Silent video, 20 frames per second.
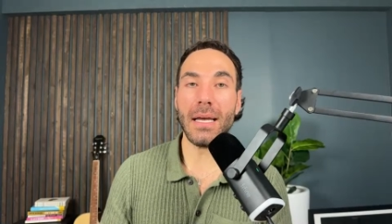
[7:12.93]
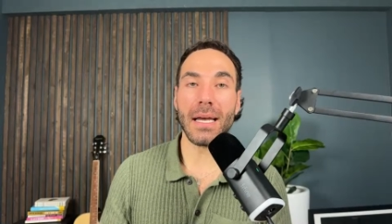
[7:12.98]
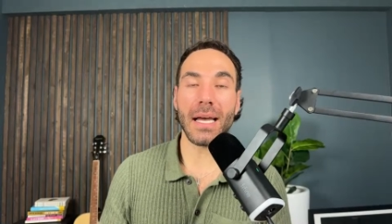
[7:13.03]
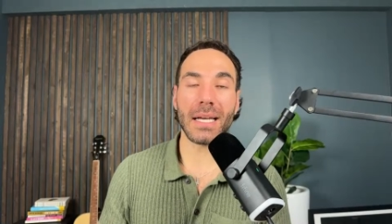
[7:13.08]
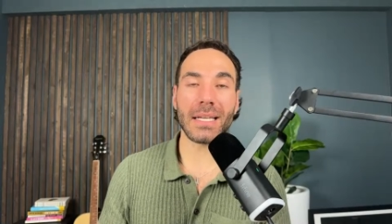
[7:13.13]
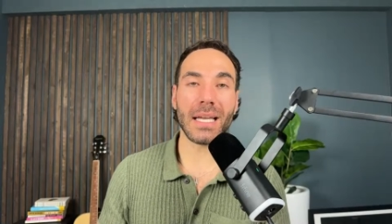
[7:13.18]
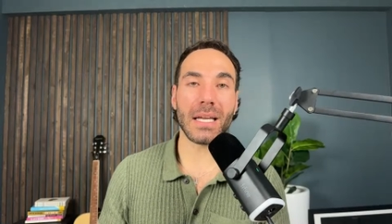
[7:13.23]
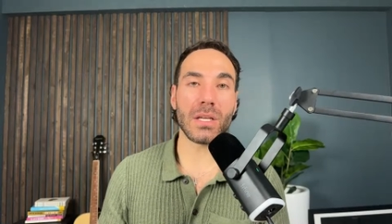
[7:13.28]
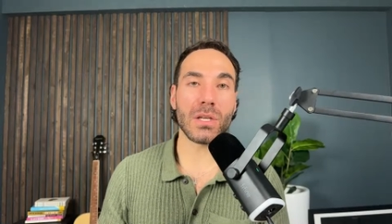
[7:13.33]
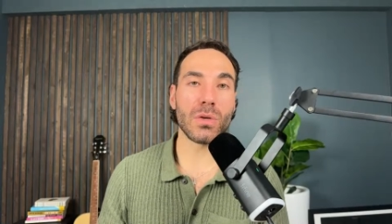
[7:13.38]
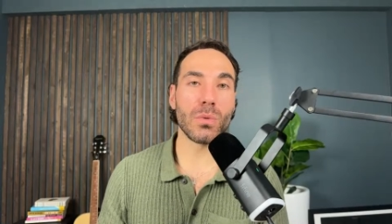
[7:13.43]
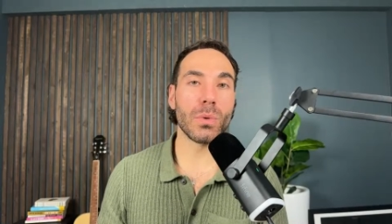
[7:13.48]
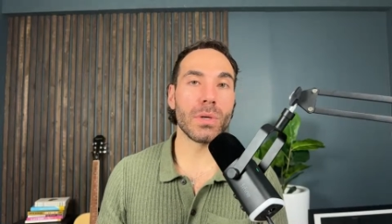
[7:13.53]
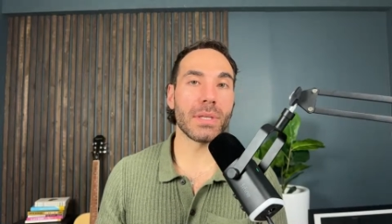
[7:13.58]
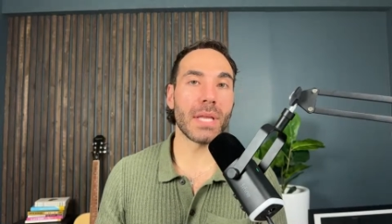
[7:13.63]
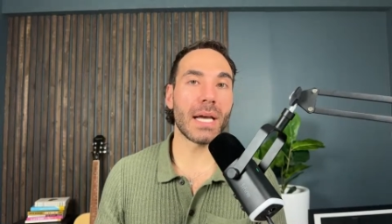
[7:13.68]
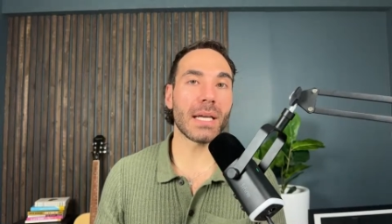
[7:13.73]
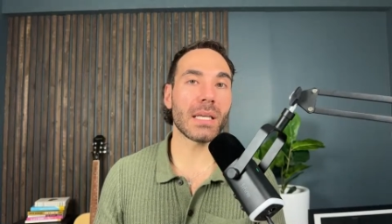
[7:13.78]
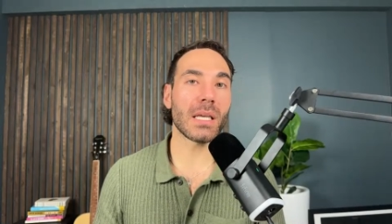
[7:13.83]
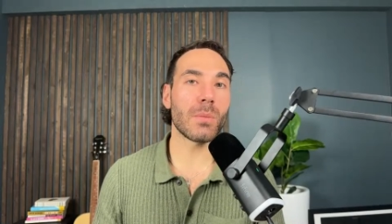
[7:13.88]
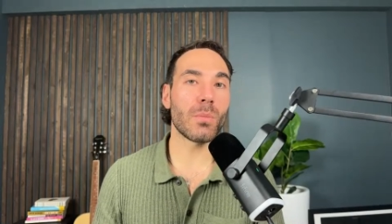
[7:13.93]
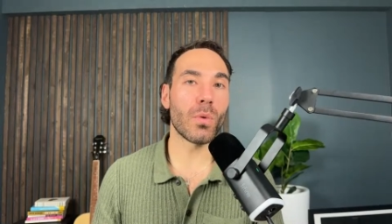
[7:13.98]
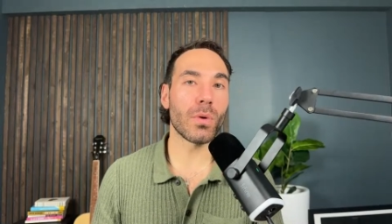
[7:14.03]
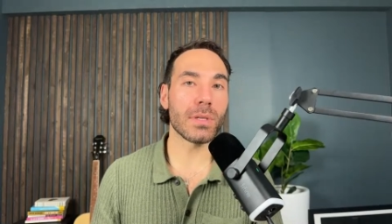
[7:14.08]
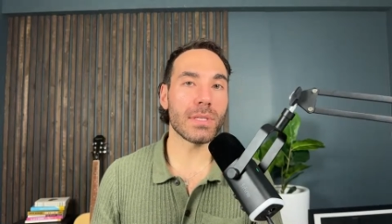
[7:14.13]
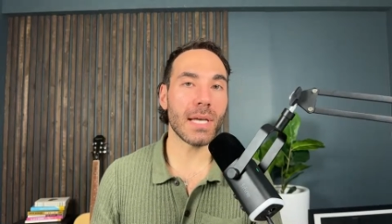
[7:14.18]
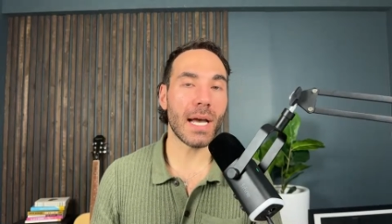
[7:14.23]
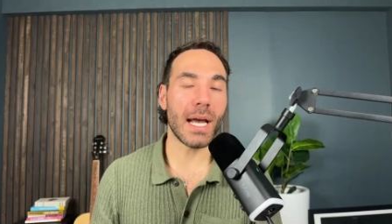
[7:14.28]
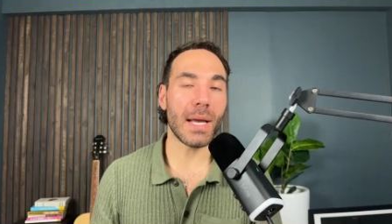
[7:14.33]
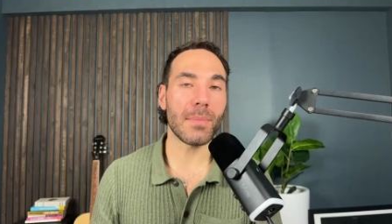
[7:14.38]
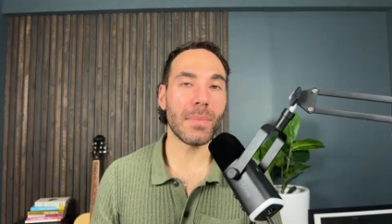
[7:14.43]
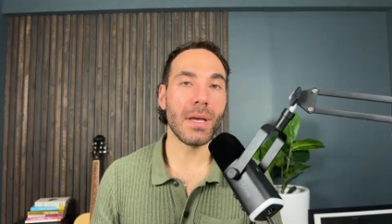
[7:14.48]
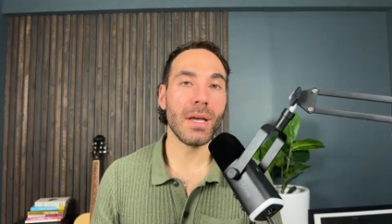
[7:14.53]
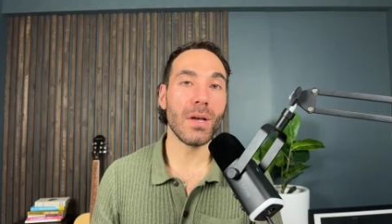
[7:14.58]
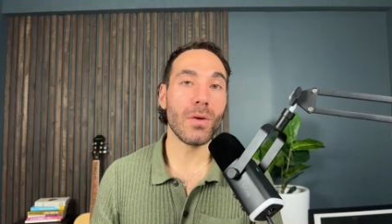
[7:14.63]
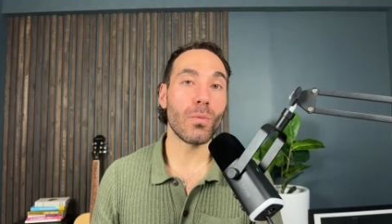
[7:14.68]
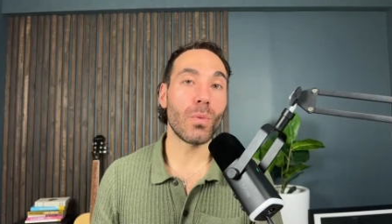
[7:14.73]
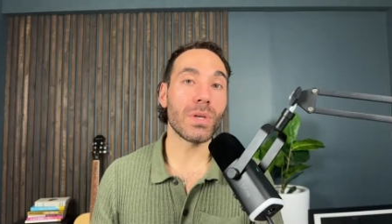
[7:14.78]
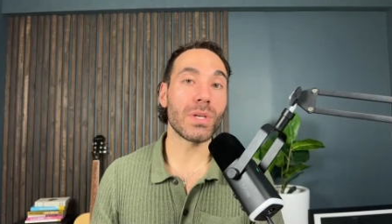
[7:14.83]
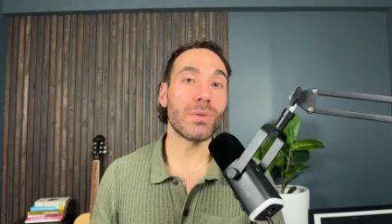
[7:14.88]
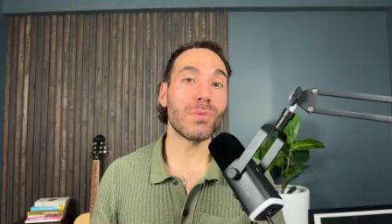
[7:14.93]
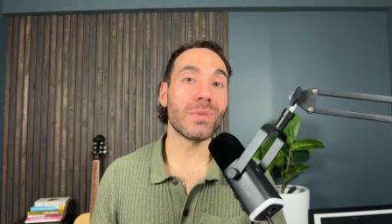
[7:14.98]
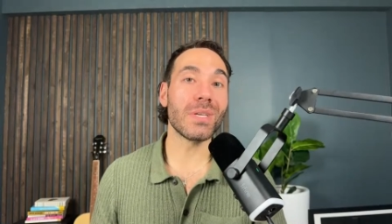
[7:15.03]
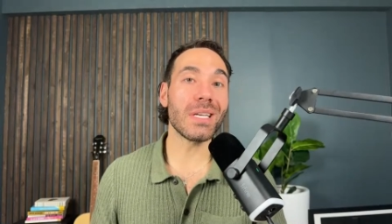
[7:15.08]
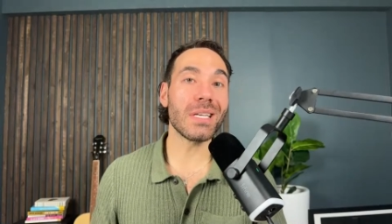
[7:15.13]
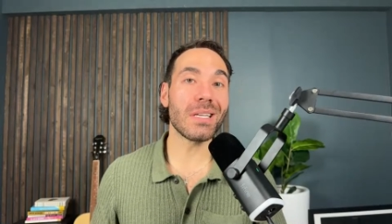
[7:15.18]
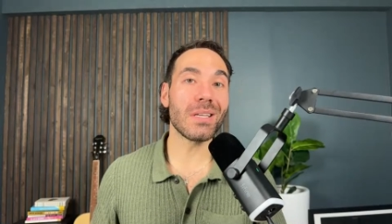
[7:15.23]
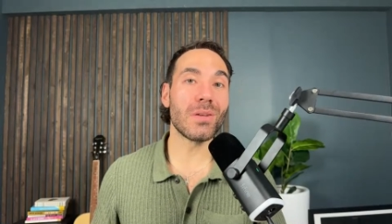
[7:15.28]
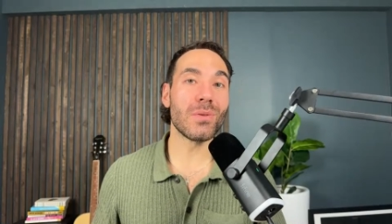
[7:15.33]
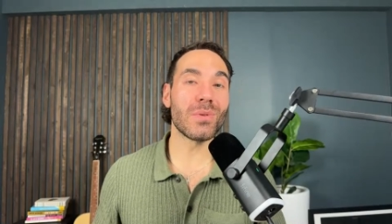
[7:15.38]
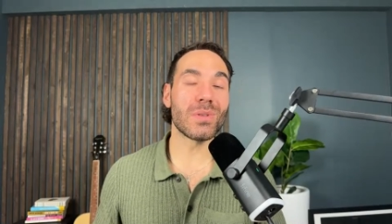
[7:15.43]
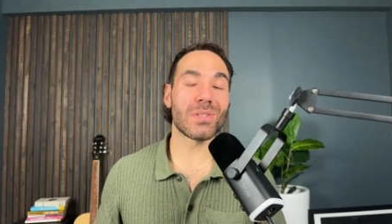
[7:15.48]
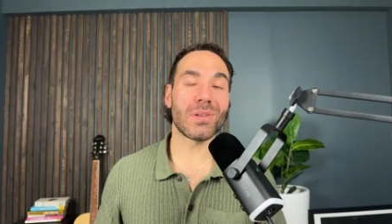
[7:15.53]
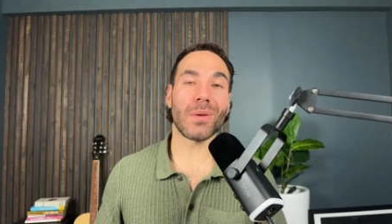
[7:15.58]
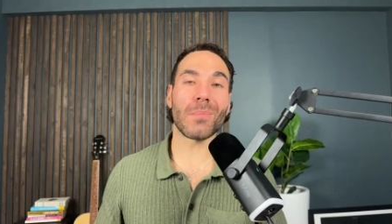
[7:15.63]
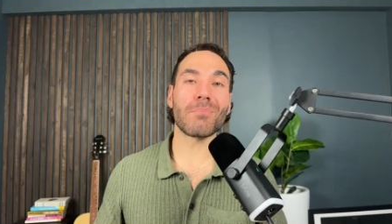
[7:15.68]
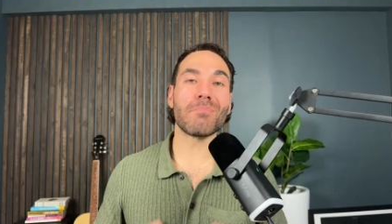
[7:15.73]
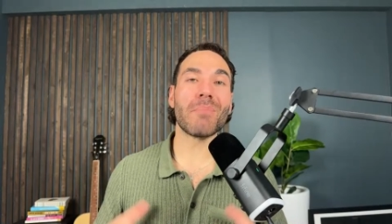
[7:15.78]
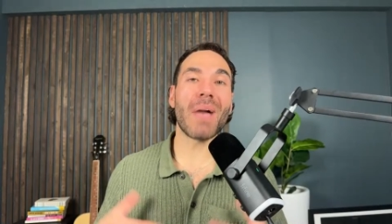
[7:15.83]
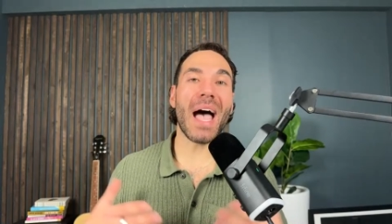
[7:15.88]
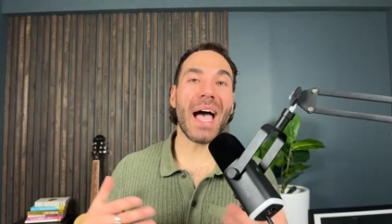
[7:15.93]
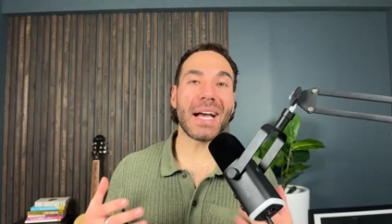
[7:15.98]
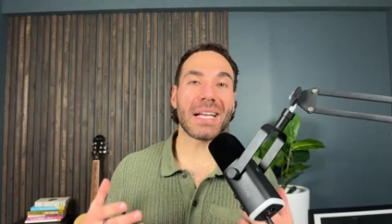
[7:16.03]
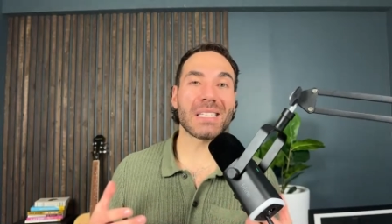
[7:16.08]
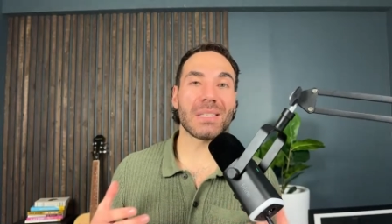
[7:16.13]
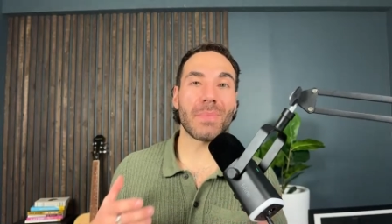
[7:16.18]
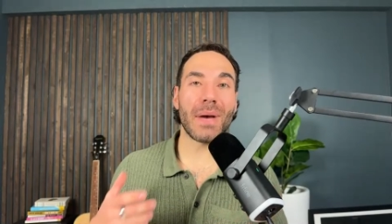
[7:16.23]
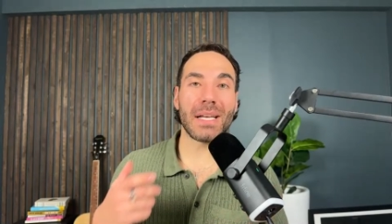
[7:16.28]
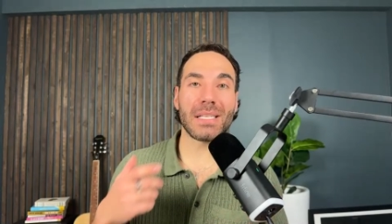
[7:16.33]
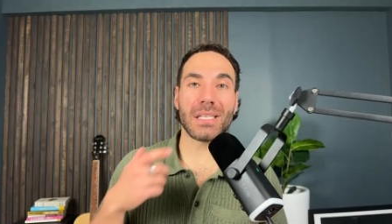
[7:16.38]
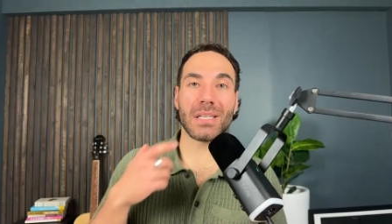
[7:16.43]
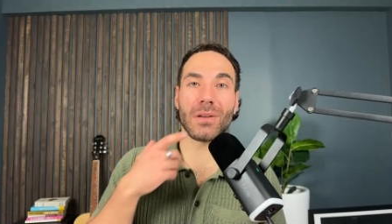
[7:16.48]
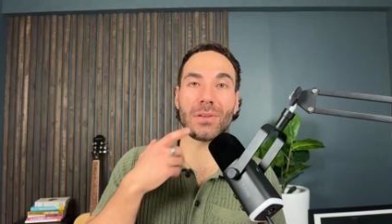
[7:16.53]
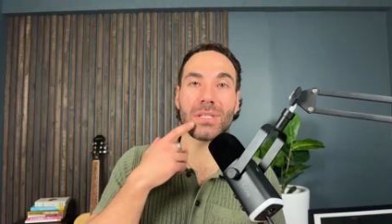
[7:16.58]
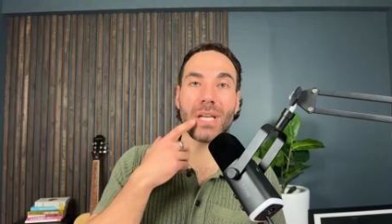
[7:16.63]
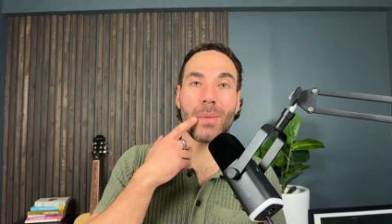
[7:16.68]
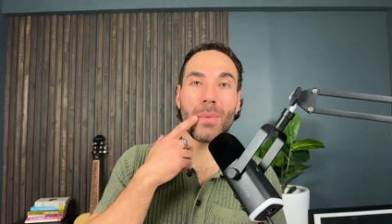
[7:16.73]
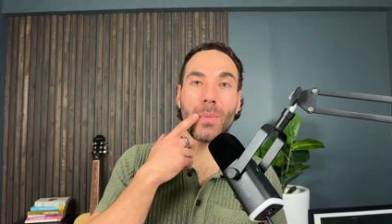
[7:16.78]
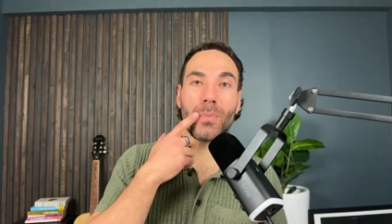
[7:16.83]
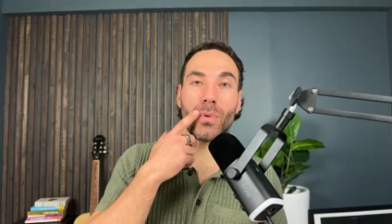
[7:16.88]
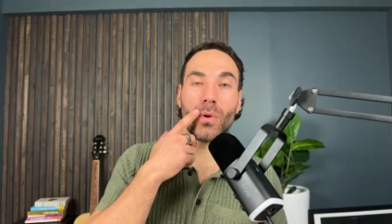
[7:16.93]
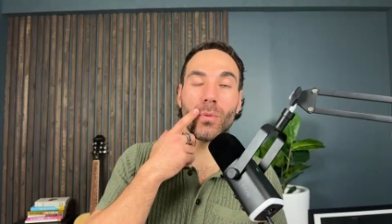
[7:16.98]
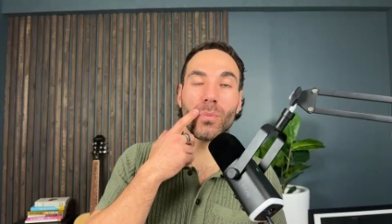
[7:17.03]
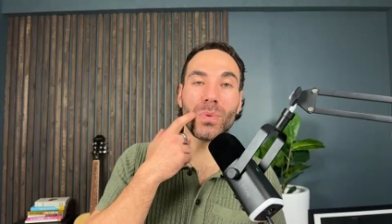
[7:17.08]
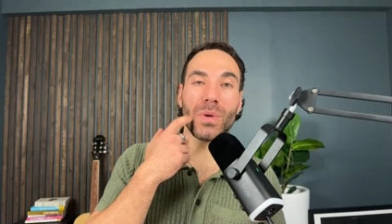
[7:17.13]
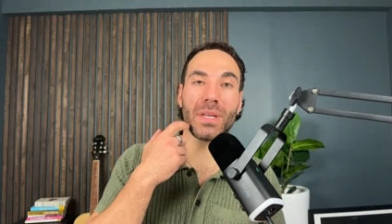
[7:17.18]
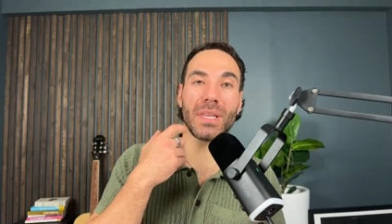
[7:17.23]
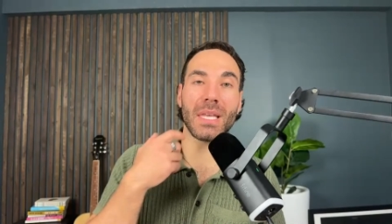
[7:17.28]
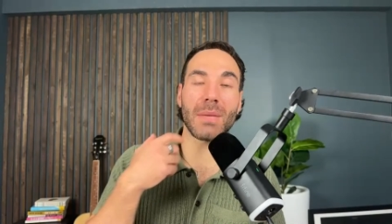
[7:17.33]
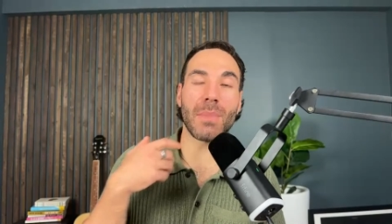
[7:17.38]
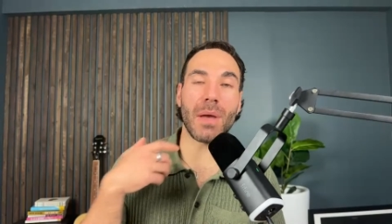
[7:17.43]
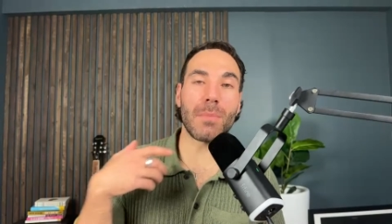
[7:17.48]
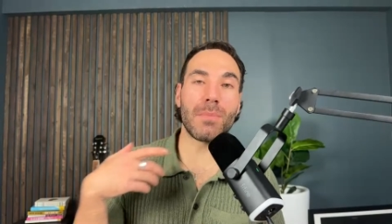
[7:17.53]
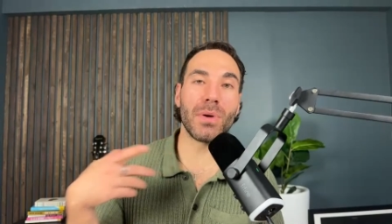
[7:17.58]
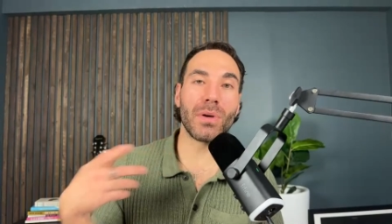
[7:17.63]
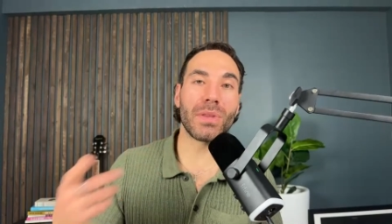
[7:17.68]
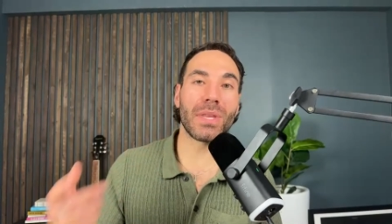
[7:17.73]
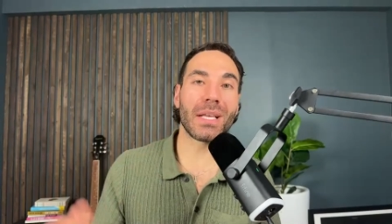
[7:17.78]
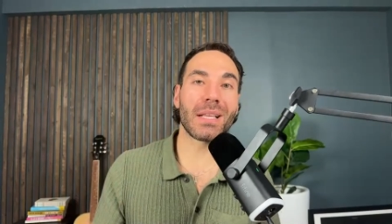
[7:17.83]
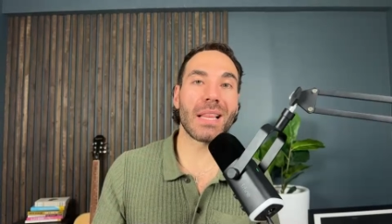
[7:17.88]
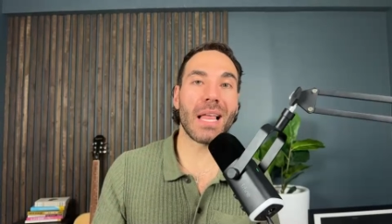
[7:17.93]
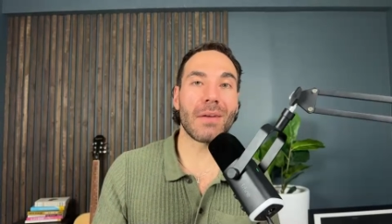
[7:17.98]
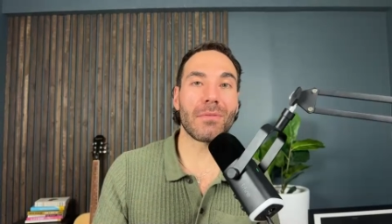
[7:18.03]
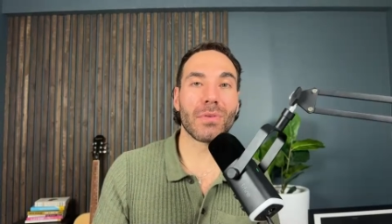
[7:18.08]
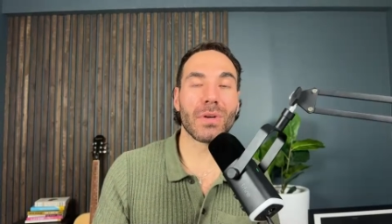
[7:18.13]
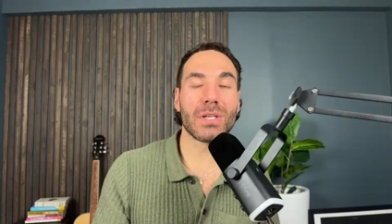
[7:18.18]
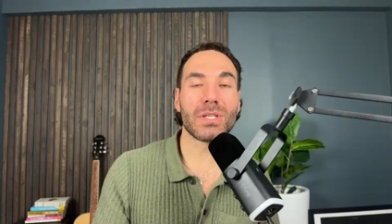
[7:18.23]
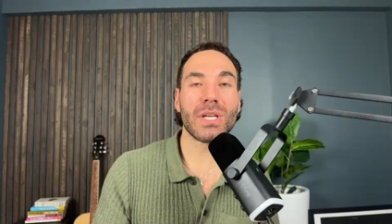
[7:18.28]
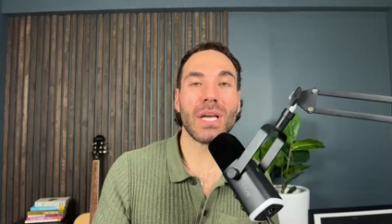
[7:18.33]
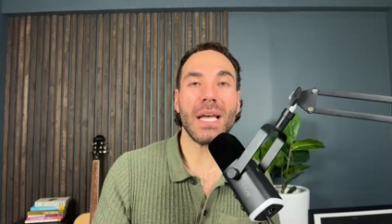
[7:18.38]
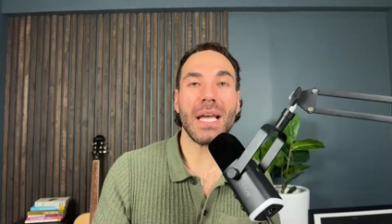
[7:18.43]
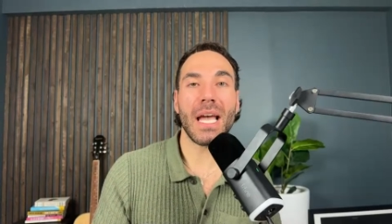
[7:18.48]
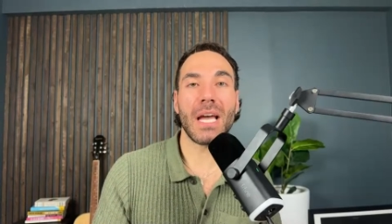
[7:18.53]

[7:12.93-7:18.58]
Again, you will not get more time. What you need to do is start maximizing your time appropriately by building leverage